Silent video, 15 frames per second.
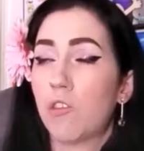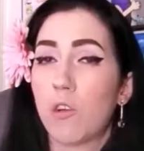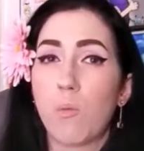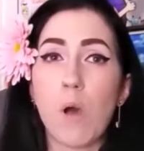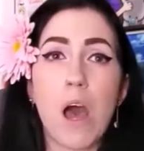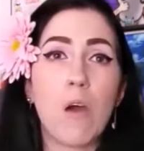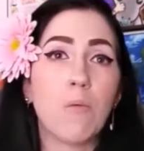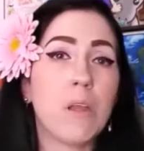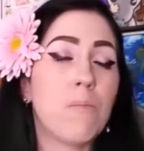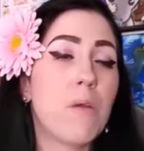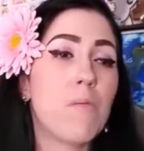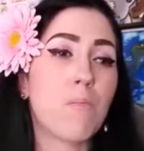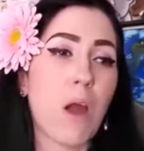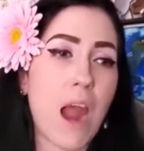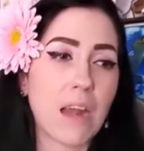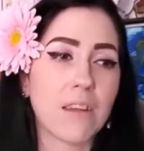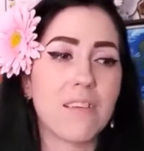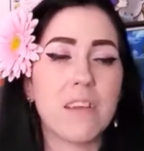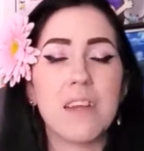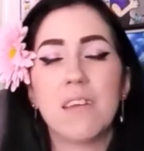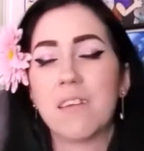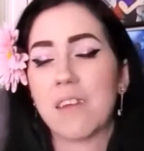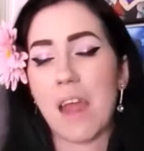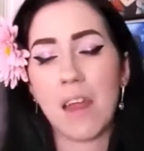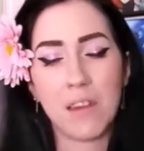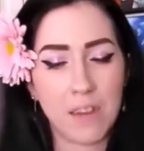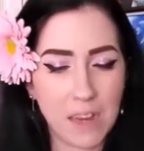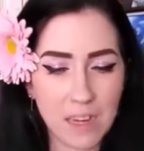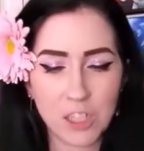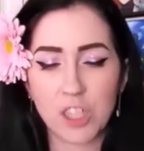So while we've been practicing
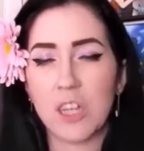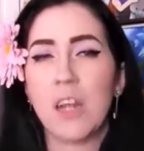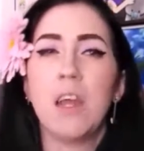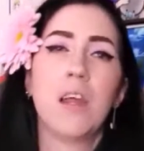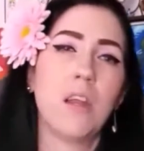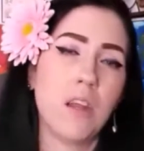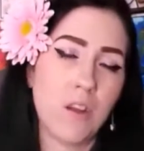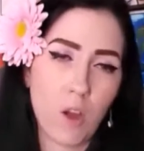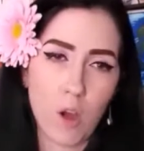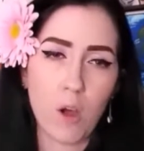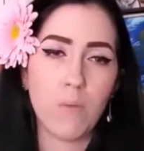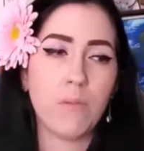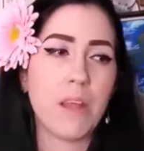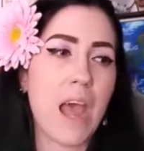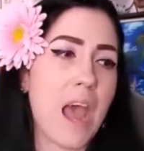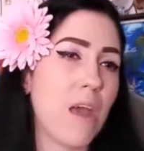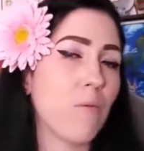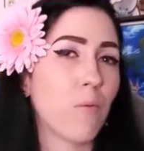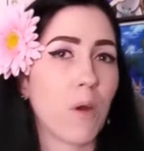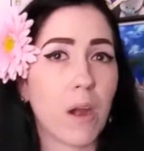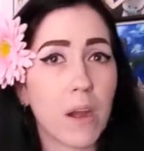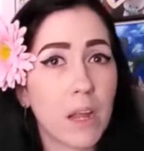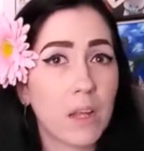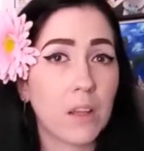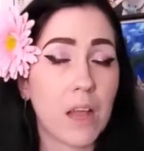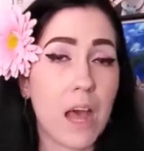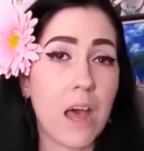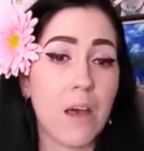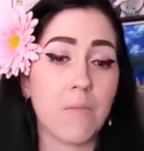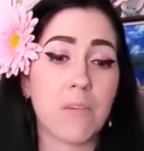sanitation and all of that and wearing
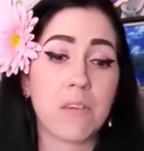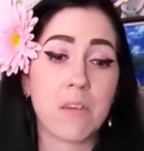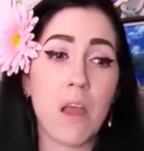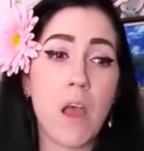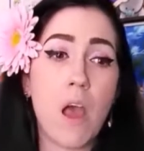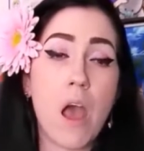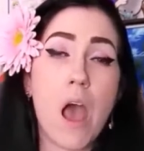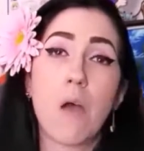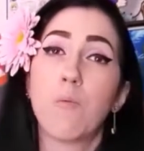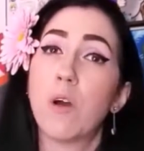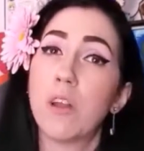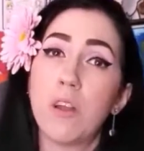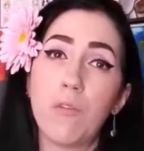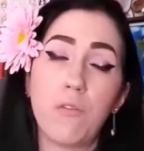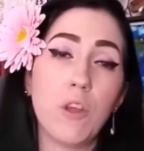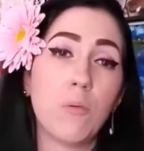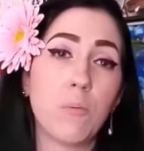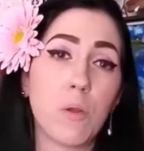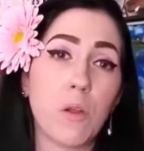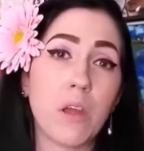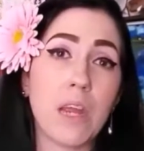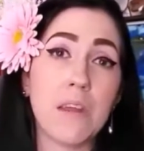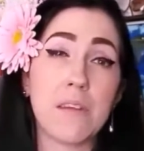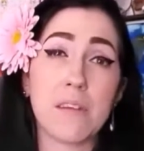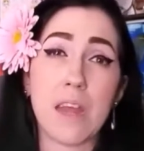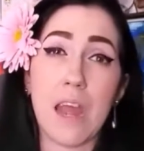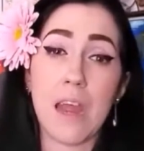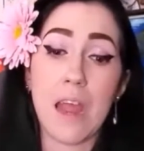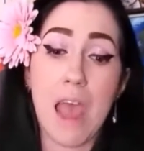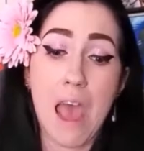gloves, I'm one of the few
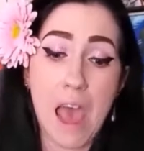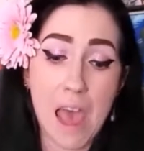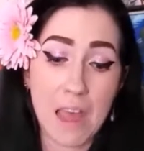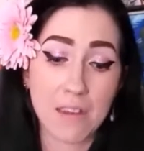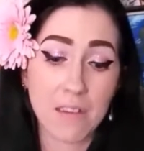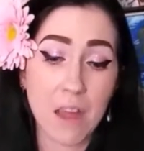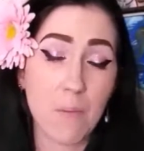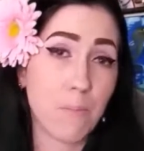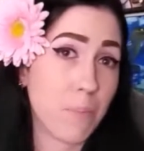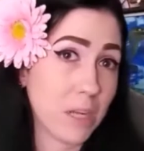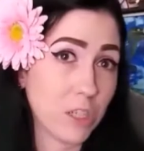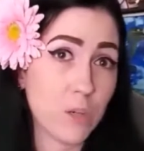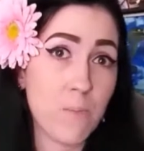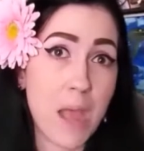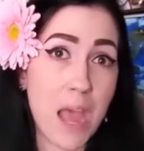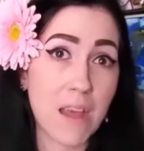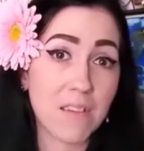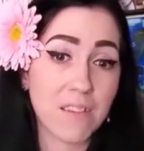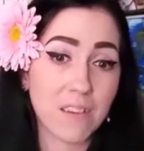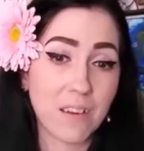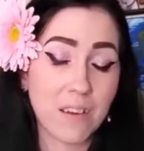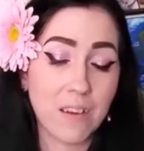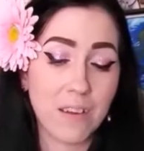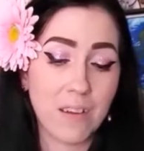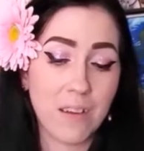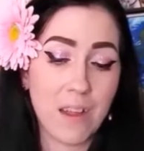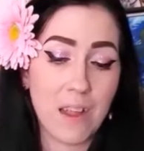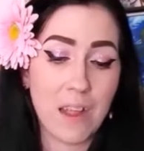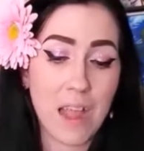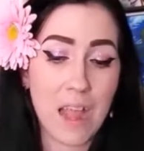employees that has a bunch of masks,
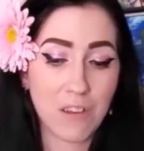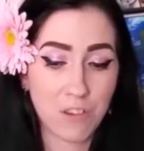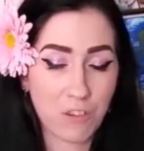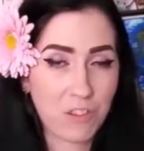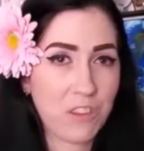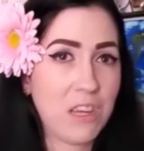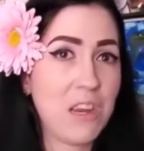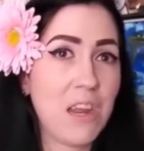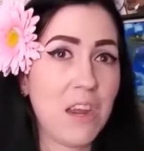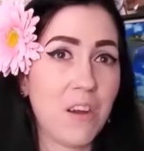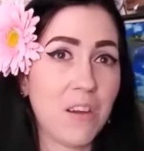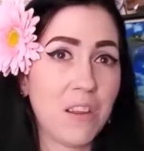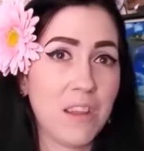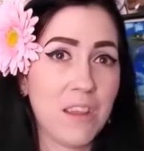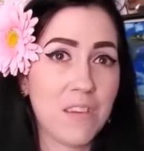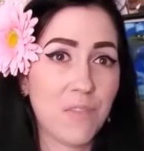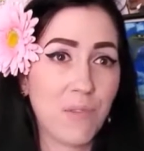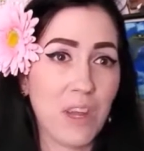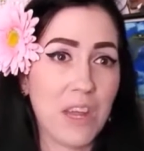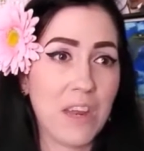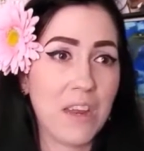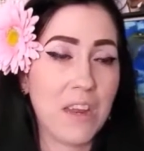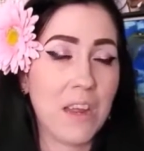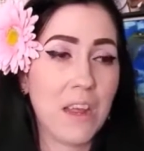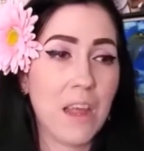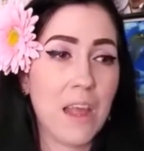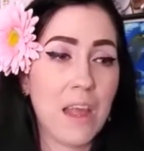as you'll see here in this vid.